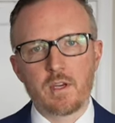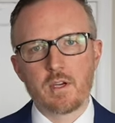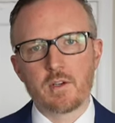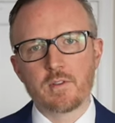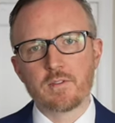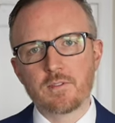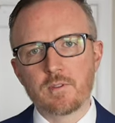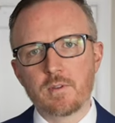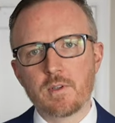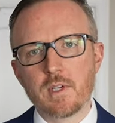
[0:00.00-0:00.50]
you're
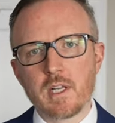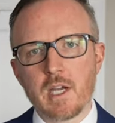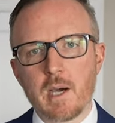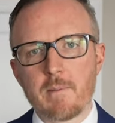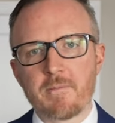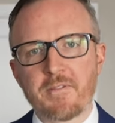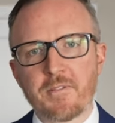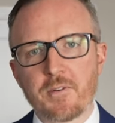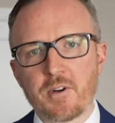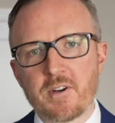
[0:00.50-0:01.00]
suiting
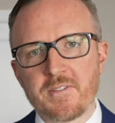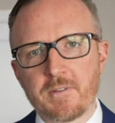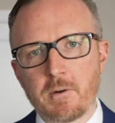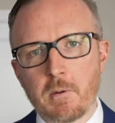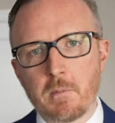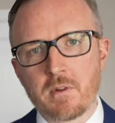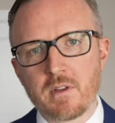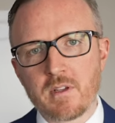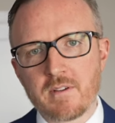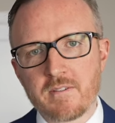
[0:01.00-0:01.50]
up for a
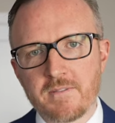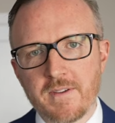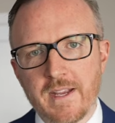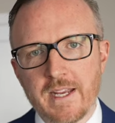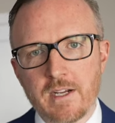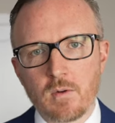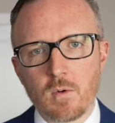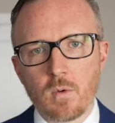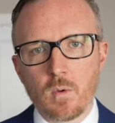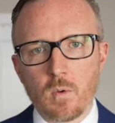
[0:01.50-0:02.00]
formal
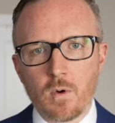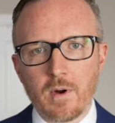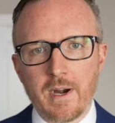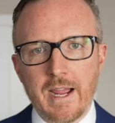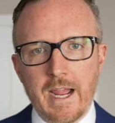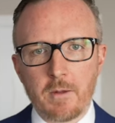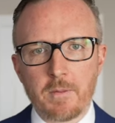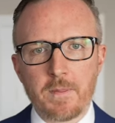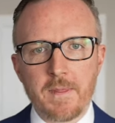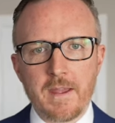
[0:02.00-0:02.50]
event
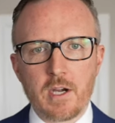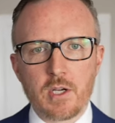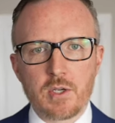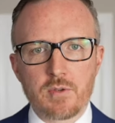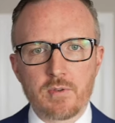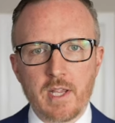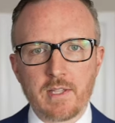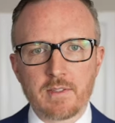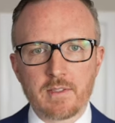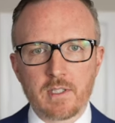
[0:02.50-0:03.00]
or out there
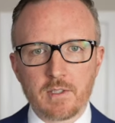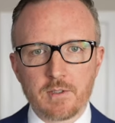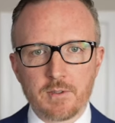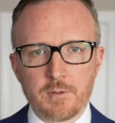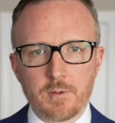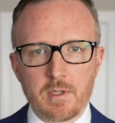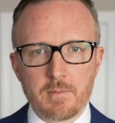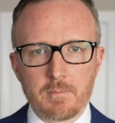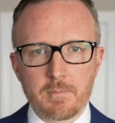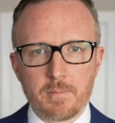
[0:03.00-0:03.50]
dressing
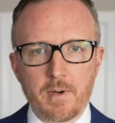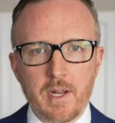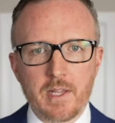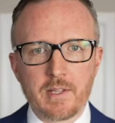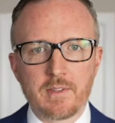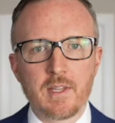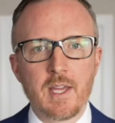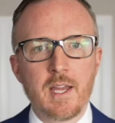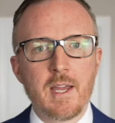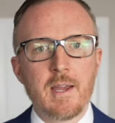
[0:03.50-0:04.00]
to
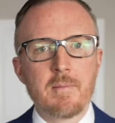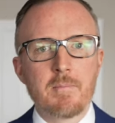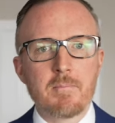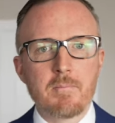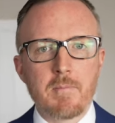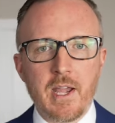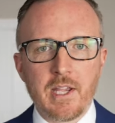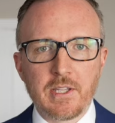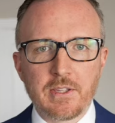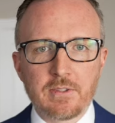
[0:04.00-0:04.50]
impress,
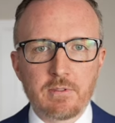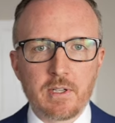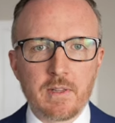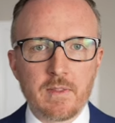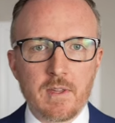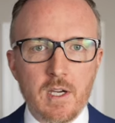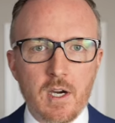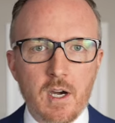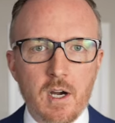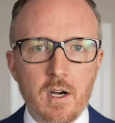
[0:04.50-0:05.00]
mastering
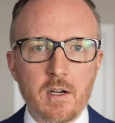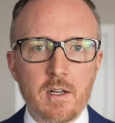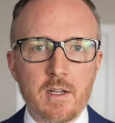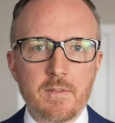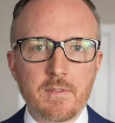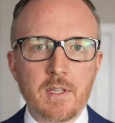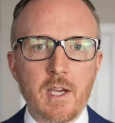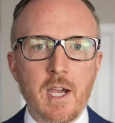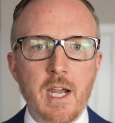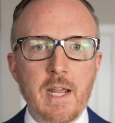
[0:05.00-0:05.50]
the art
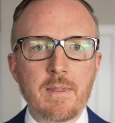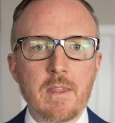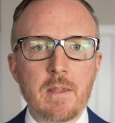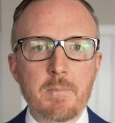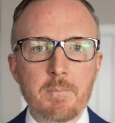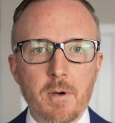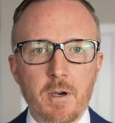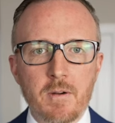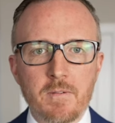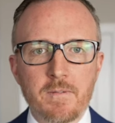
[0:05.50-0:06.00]
of tying the
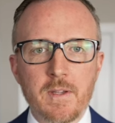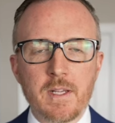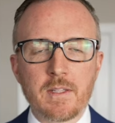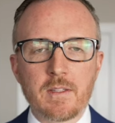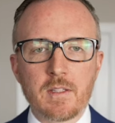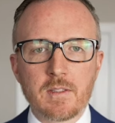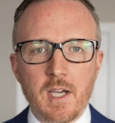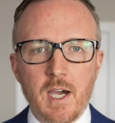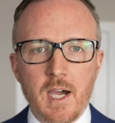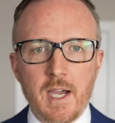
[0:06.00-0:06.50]

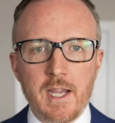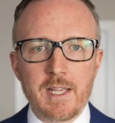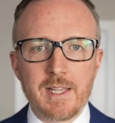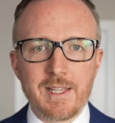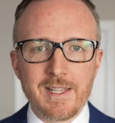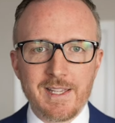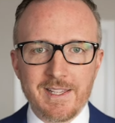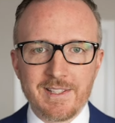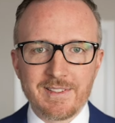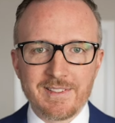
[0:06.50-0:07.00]
perfect tie
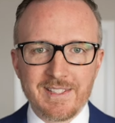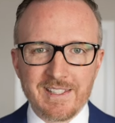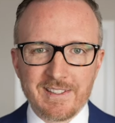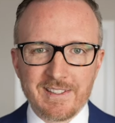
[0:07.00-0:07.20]
is